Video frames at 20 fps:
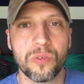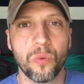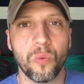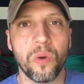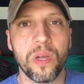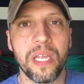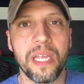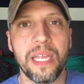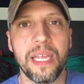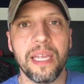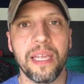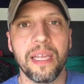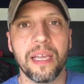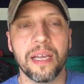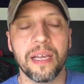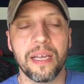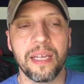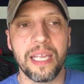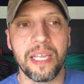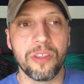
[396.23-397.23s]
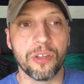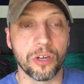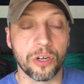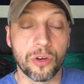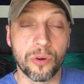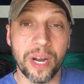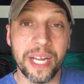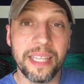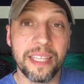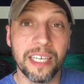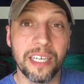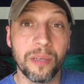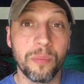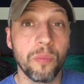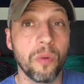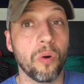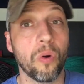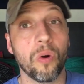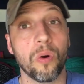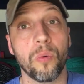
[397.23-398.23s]
We either crate
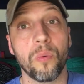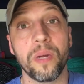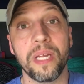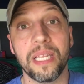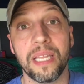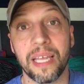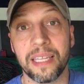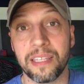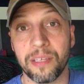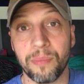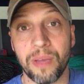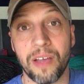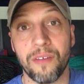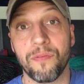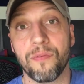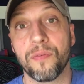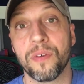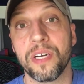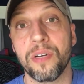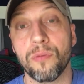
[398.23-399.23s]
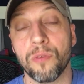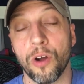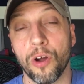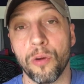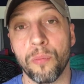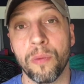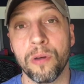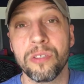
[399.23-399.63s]
them or we let them have free roam.